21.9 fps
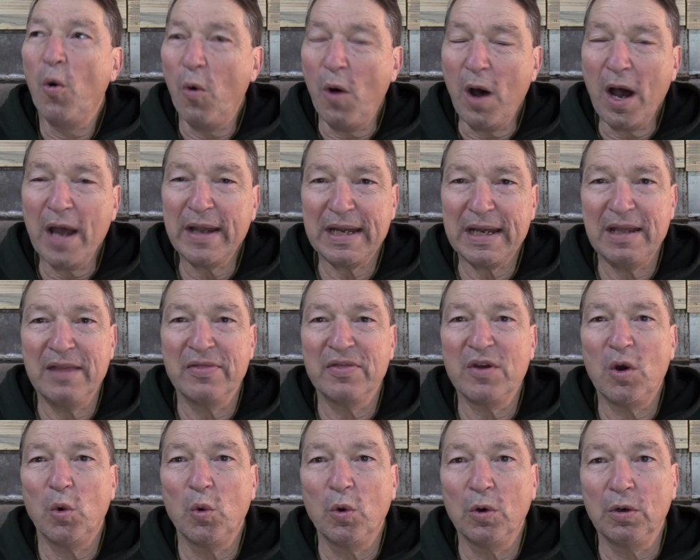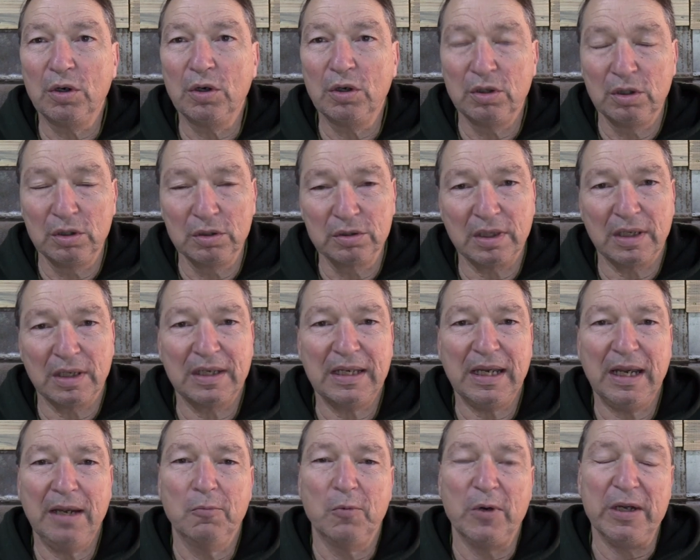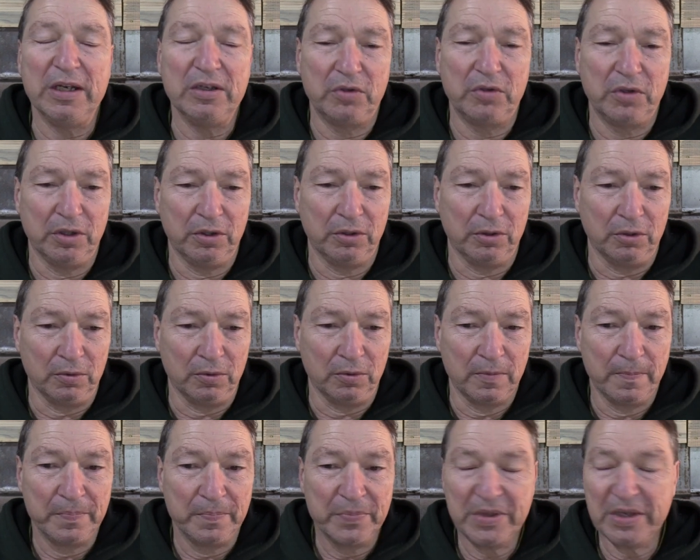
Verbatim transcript: What in the world can we do?